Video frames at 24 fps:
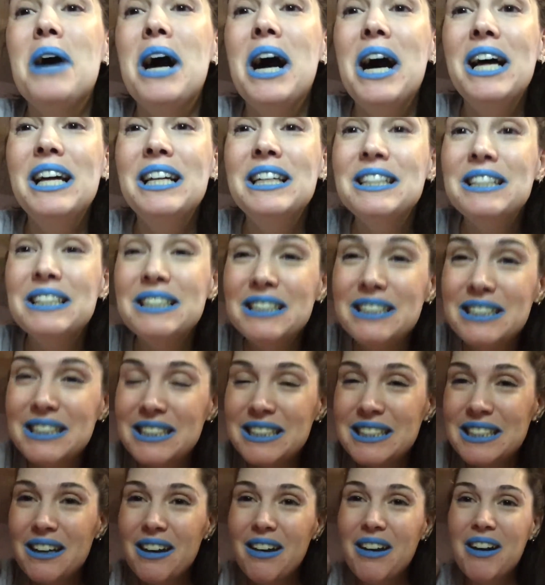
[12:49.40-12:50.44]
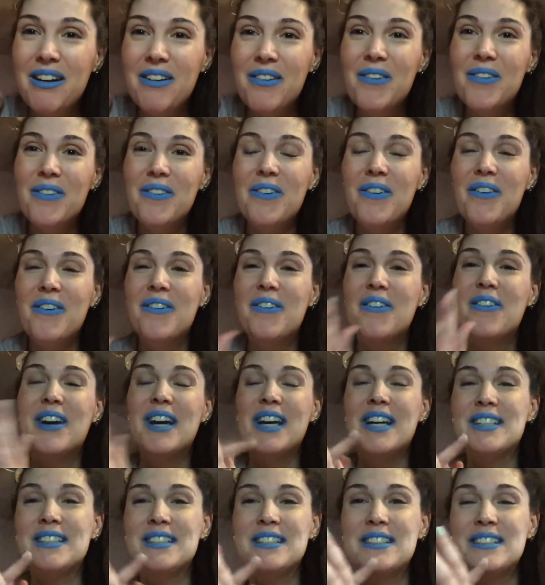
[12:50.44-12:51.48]
much.
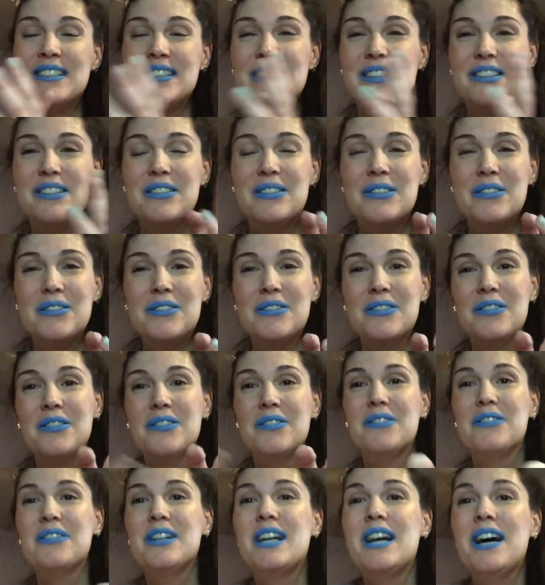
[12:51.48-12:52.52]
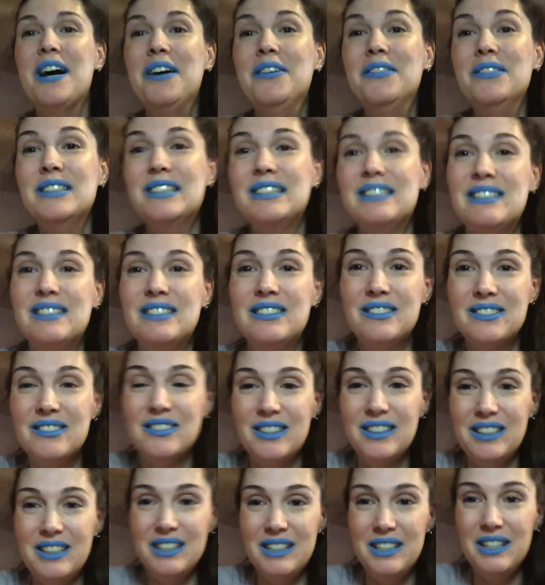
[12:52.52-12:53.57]
Okay, so when I was
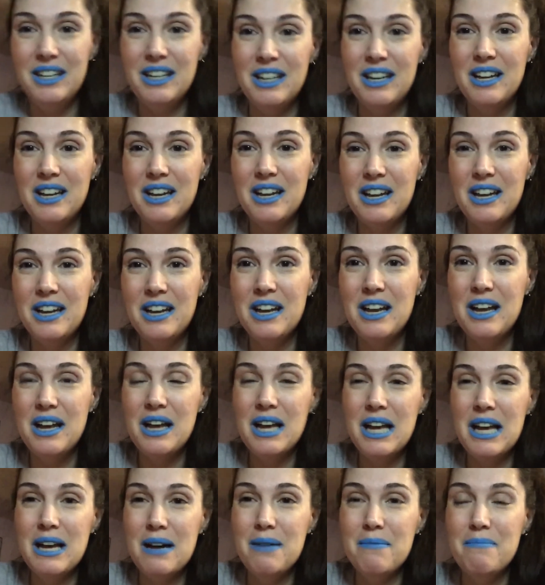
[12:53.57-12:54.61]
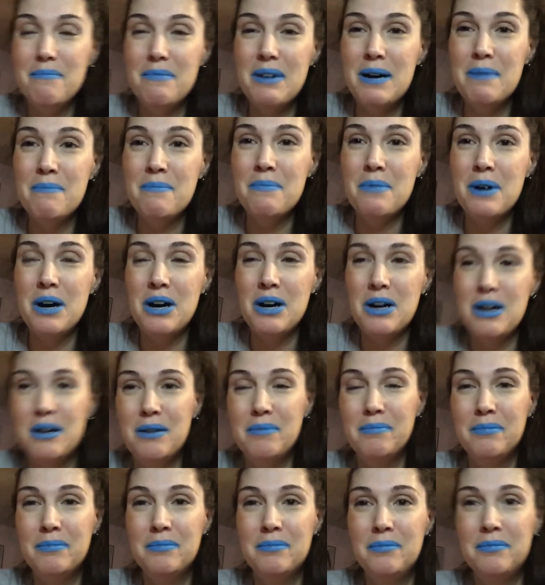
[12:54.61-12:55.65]
three, my
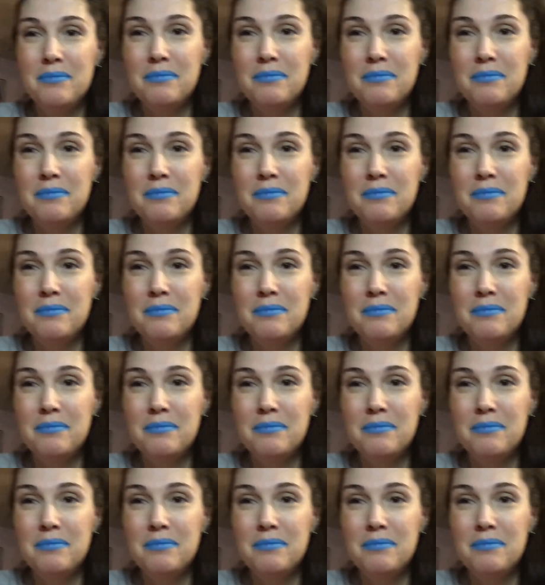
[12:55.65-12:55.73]
mom